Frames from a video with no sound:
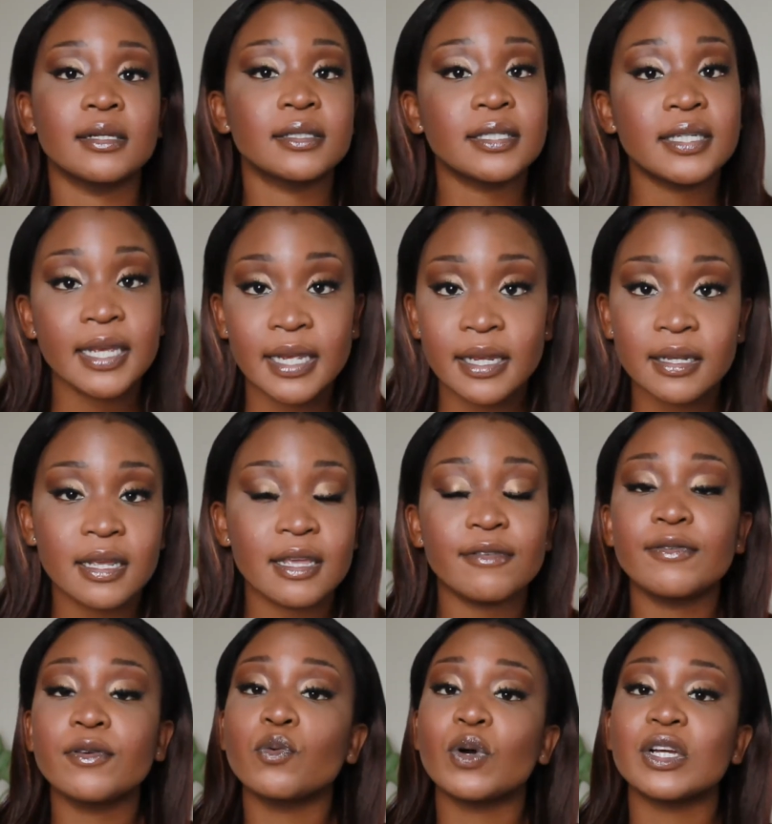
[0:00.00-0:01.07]
teen,
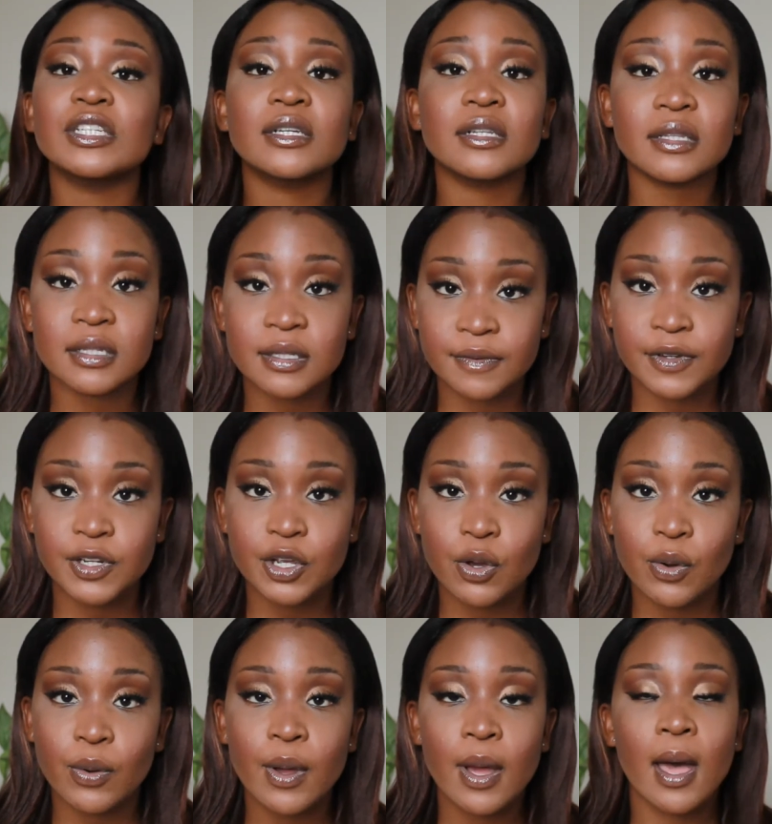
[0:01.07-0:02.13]
if you're watching this
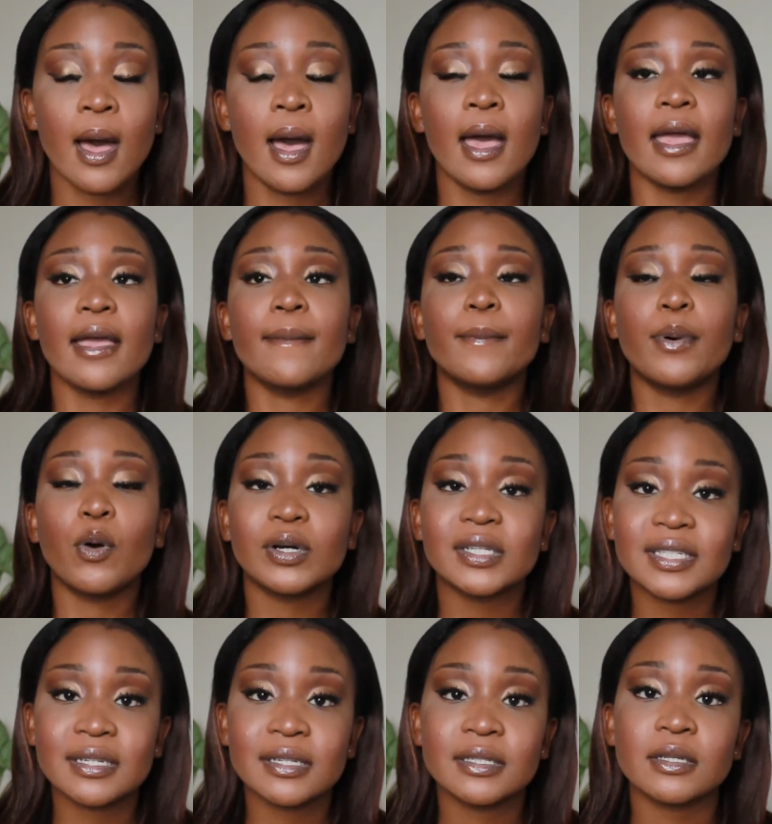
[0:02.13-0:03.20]
video,
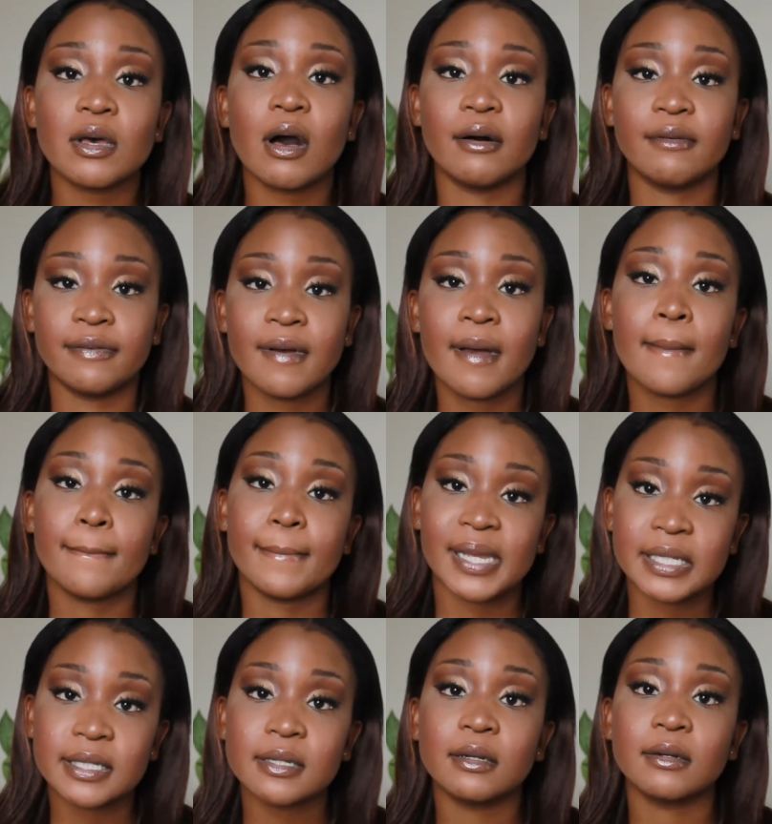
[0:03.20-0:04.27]
importance of
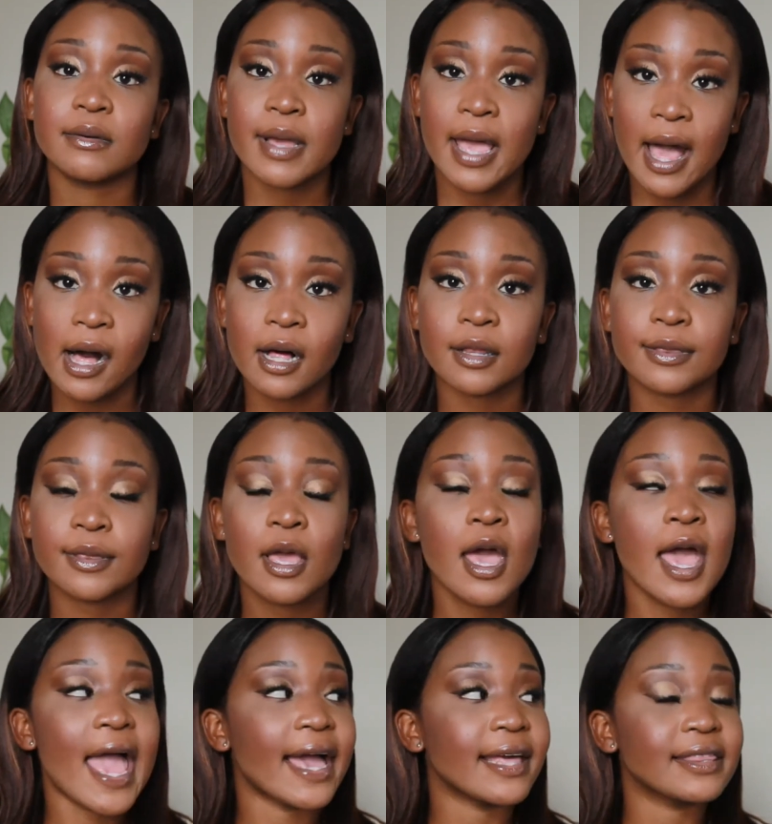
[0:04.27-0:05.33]
mental health.
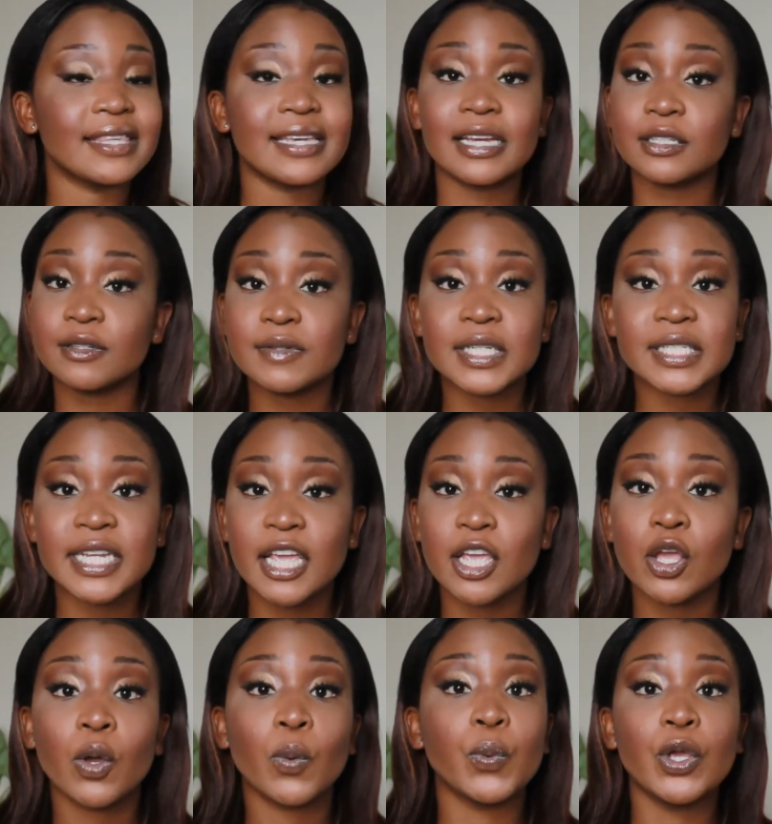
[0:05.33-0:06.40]
At the end of the
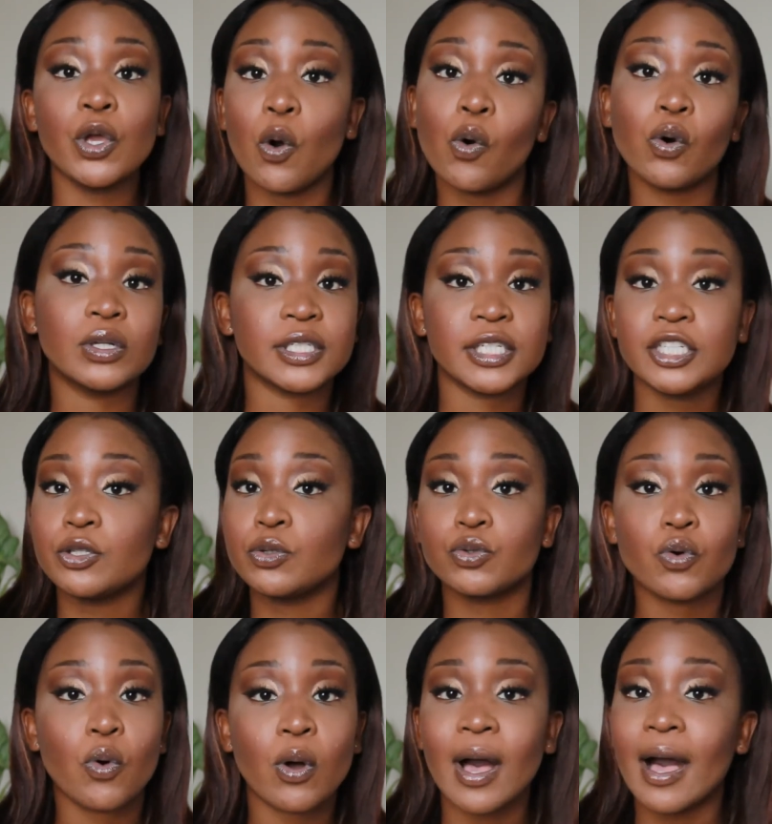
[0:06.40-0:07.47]
day, we all need to
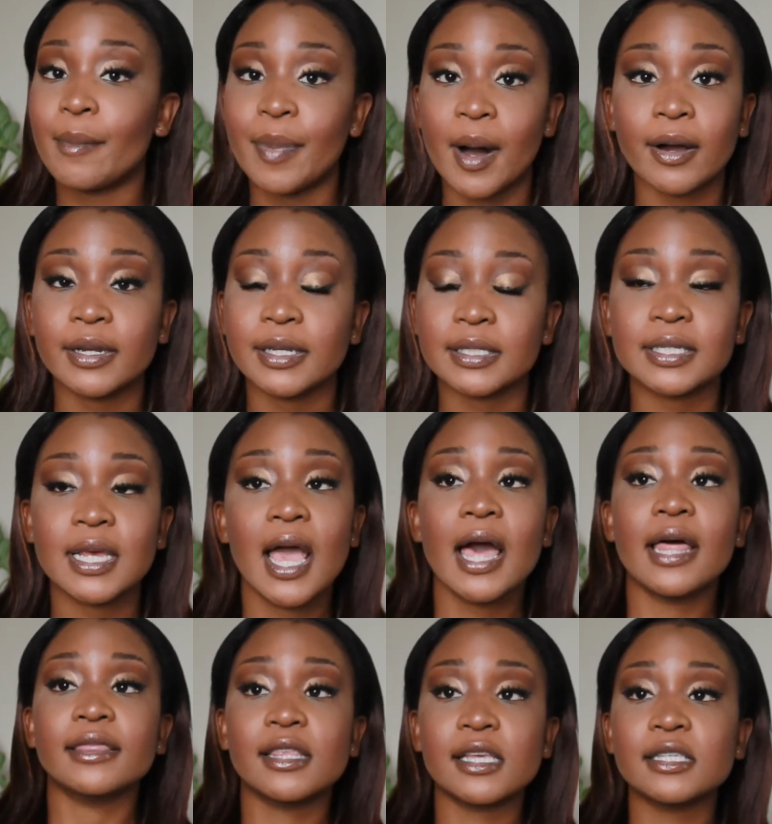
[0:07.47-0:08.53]
talk about it.
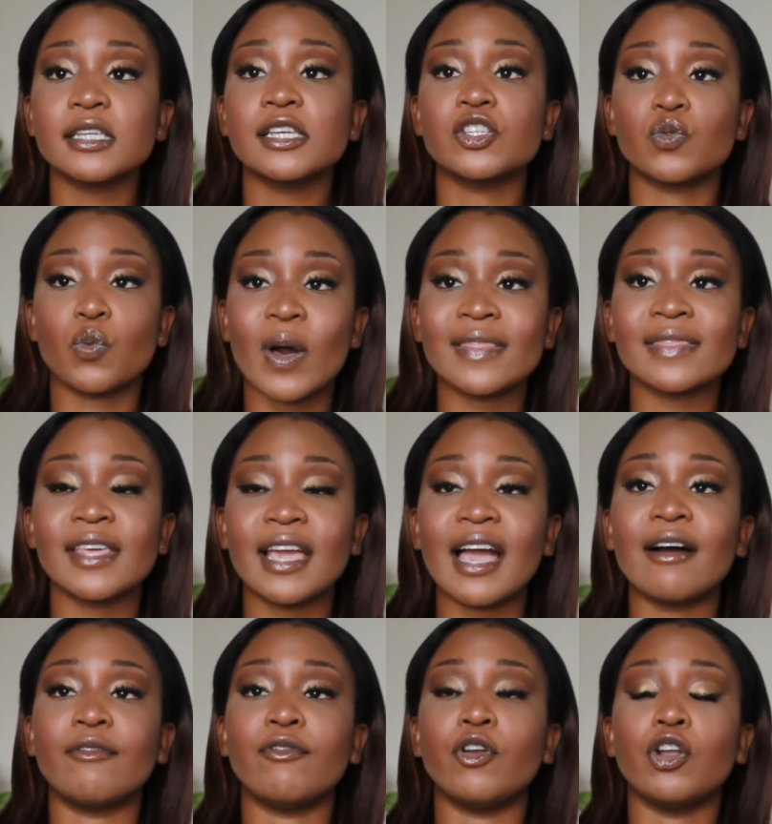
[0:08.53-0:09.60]
This is one thing
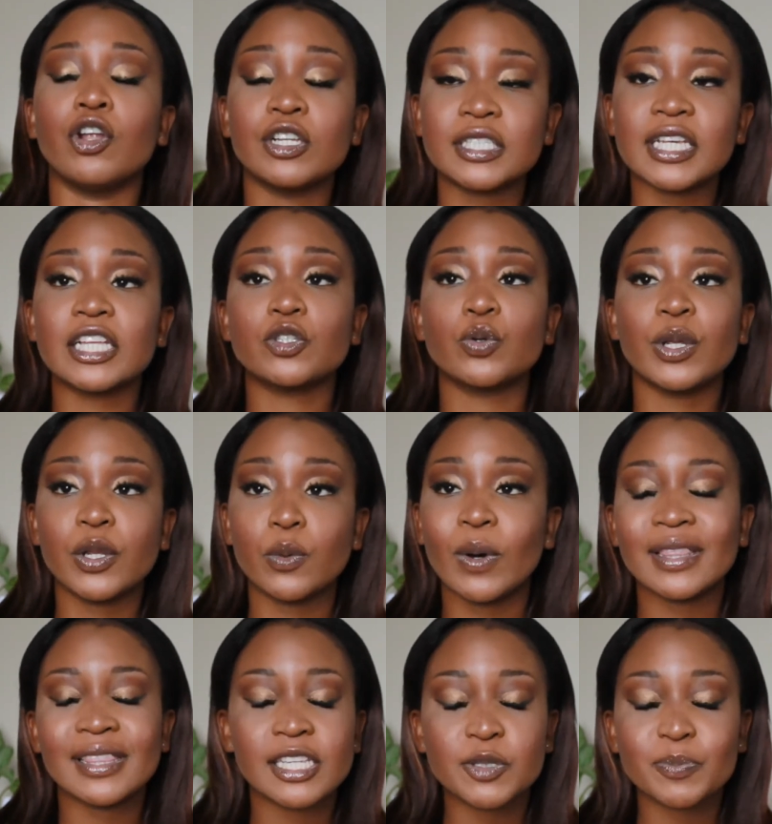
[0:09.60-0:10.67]
I've learned at
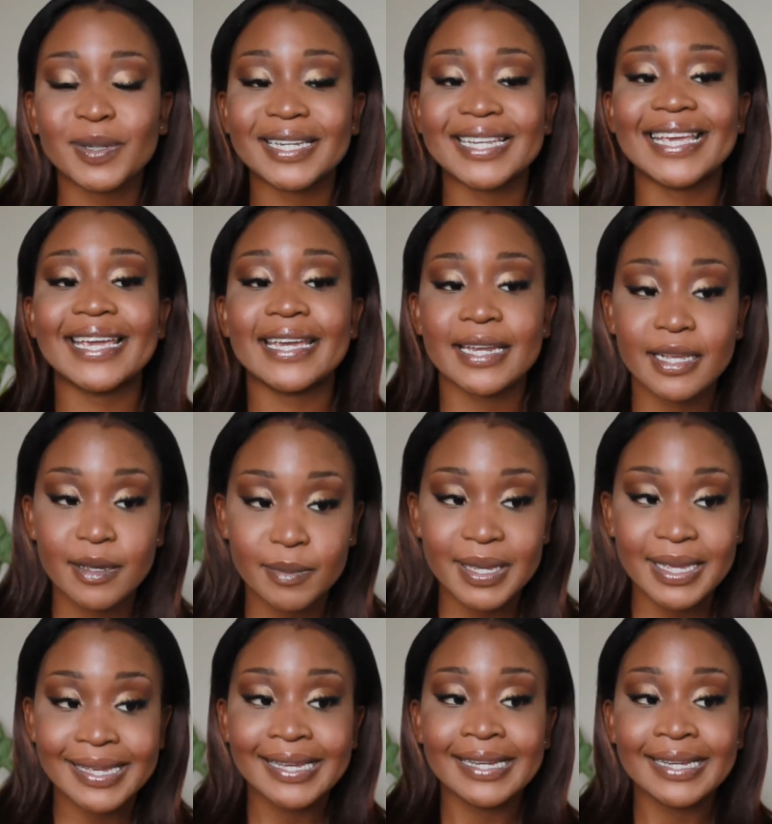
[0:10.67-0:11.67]
21 that's been hitting me